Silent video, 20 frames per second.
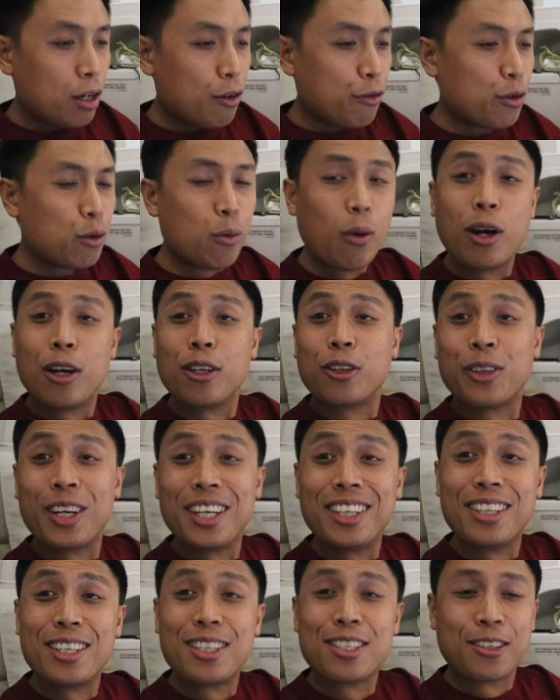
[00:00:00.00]
if you want to
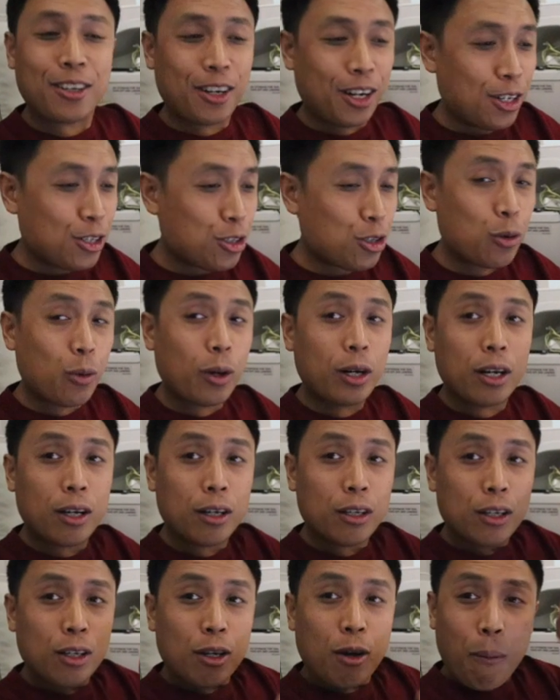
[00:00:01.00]
trade this range, you want to
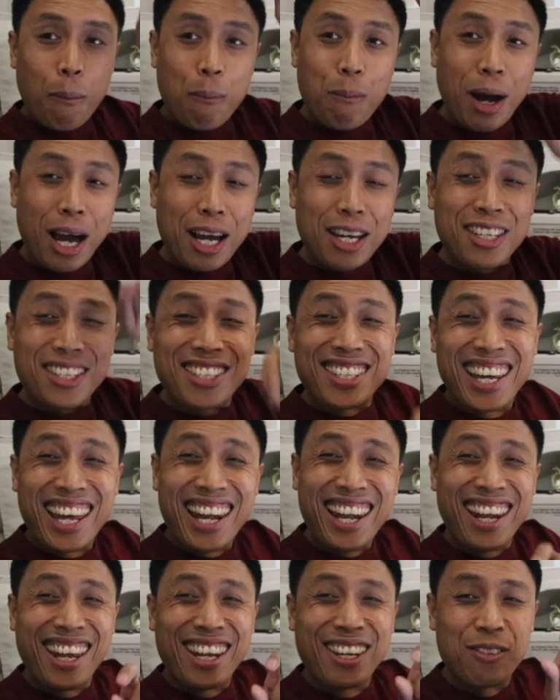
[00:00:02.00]
buy,
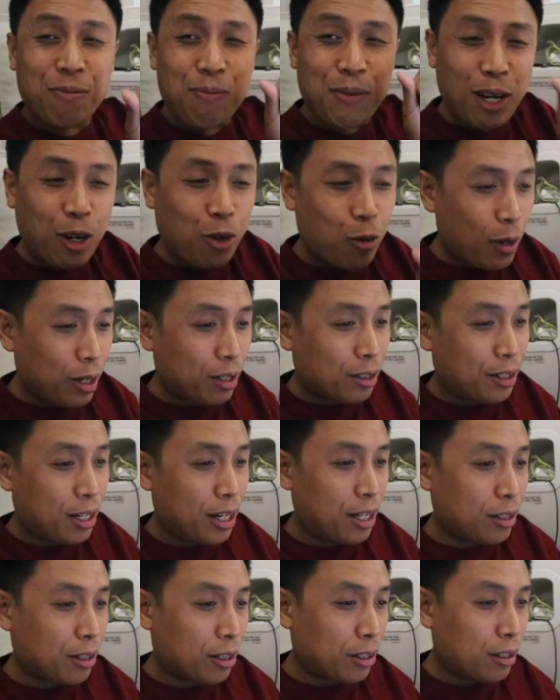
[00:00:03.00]
sell, and be a quick
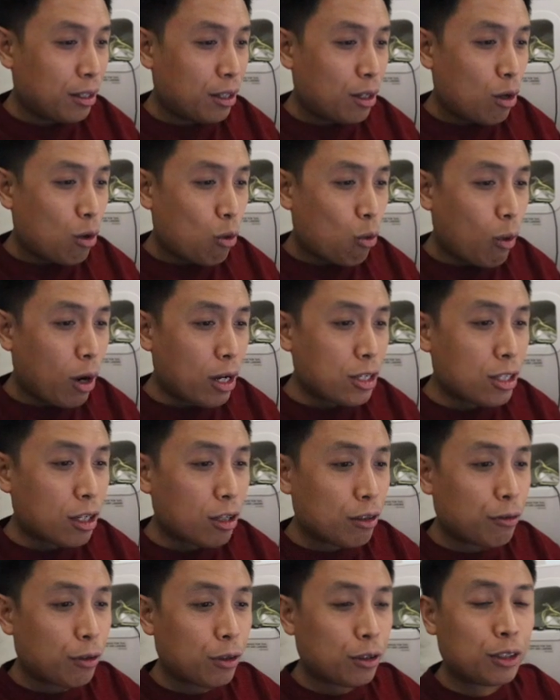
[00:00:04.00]
trader, watch
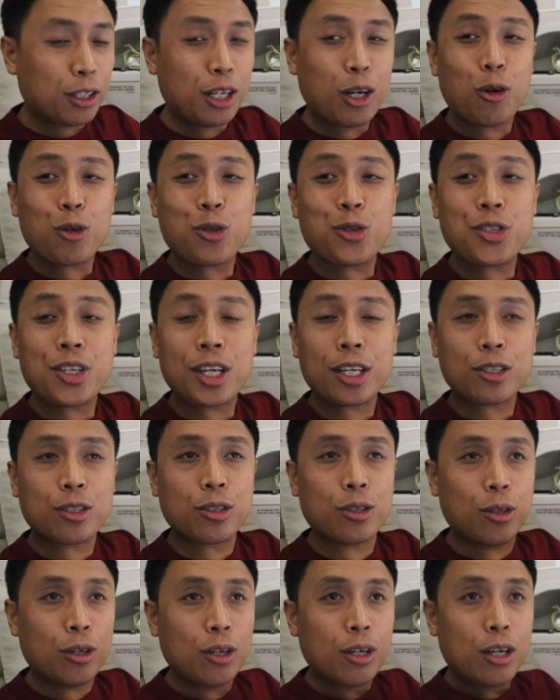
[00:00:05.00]
out for
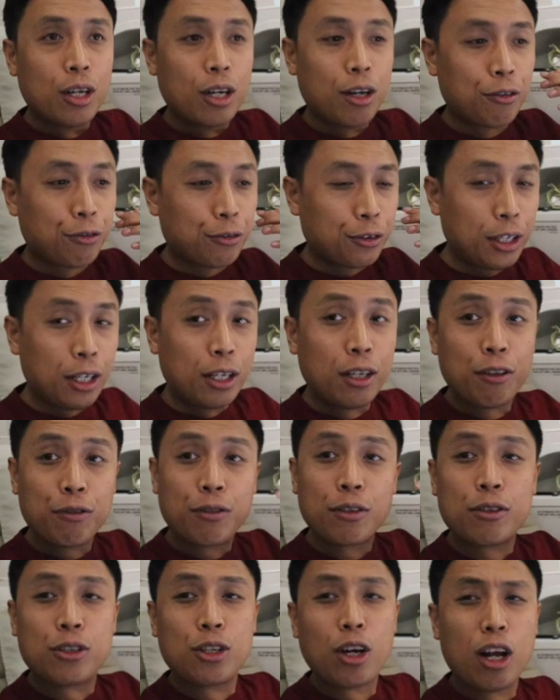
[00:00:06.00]
306. No? If
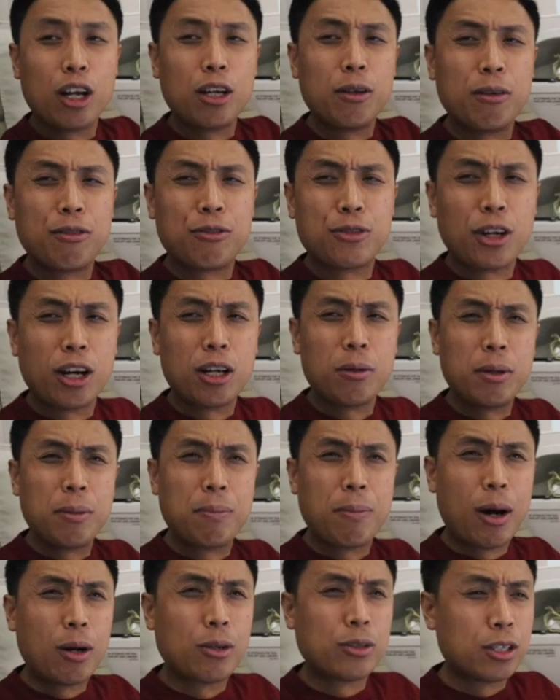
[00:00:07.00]

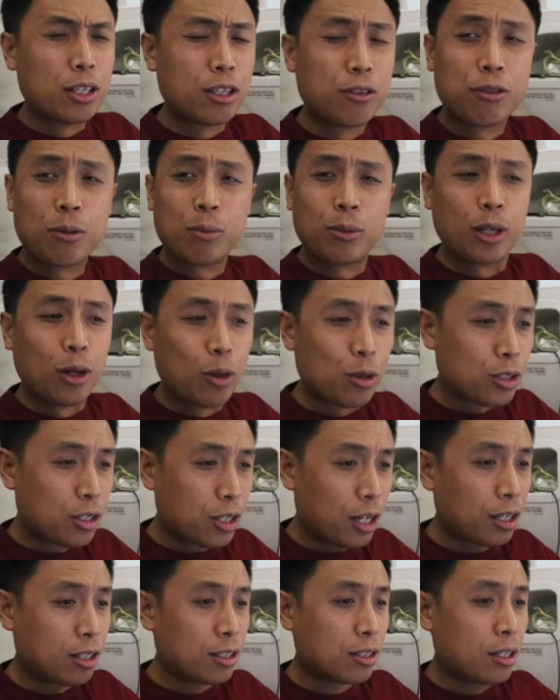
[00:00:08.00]
Jollibee bounces from
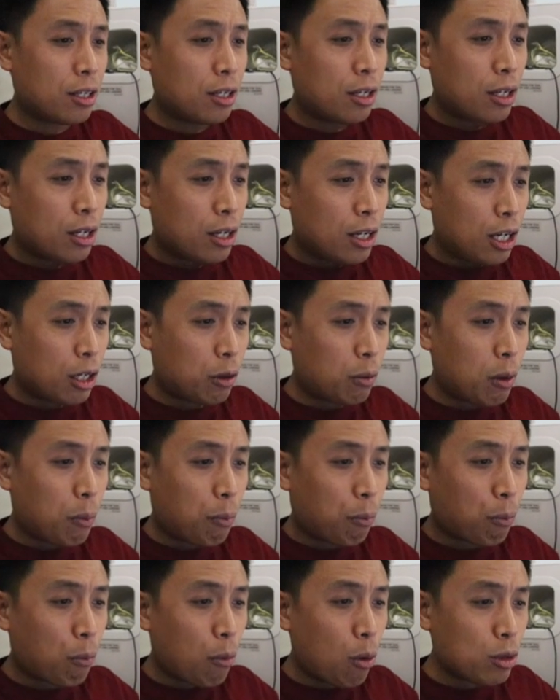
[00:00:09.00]
306, it will
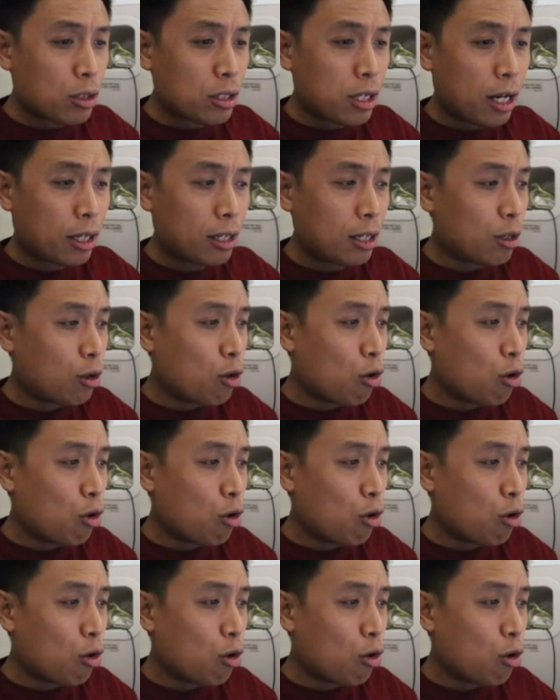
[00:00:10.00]
most likely